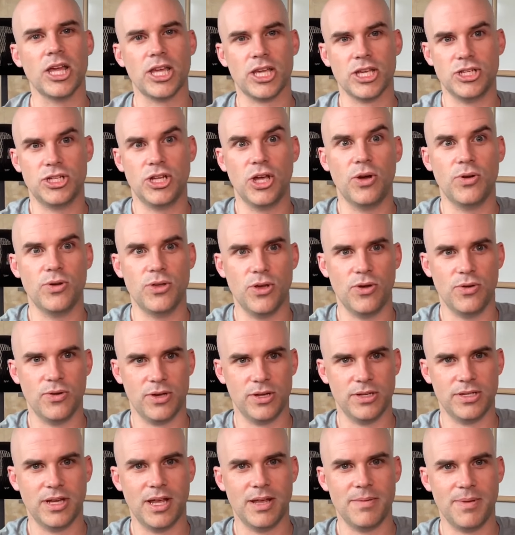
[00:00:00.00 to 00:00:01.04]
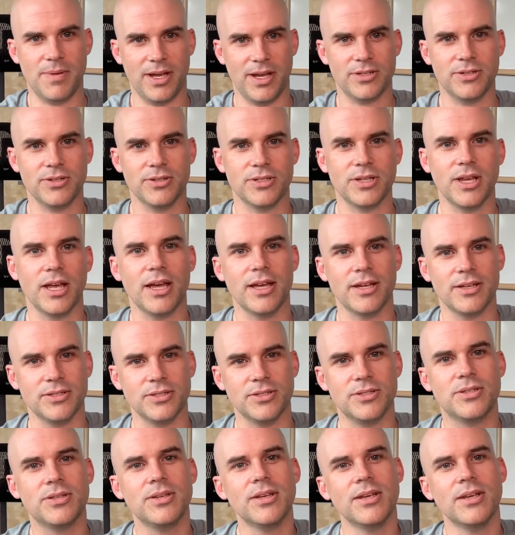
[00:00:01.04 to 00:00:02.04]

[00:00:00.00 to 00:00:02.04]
like a toe yoga type exercise.